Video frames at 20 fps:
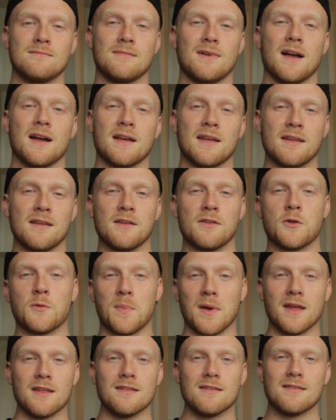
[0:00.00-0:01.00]
I
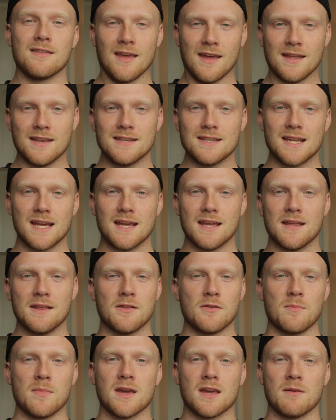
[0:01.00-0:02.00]
spent 10
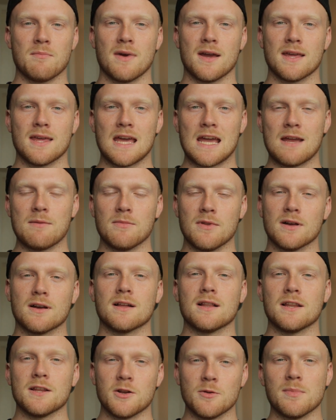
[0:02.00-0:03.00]
days making my game look
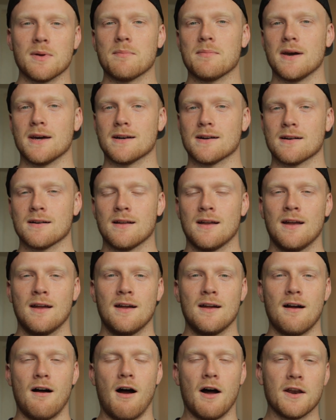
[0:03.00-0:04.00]
a little bit better.
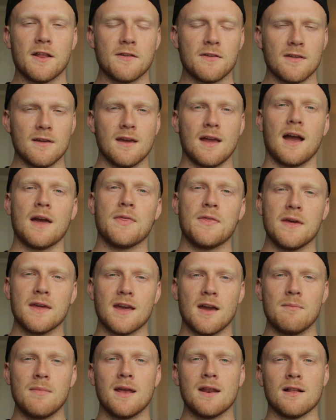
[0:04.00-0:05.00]
Honestly, I think
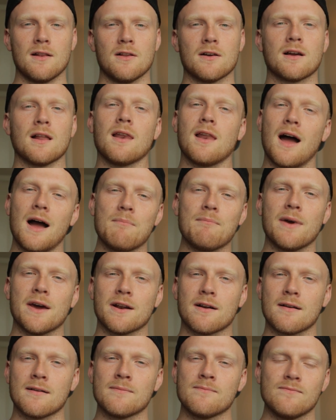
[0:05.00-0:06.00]
I made it look a lot
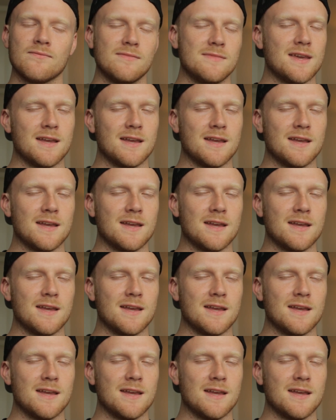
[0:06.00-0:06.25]
better.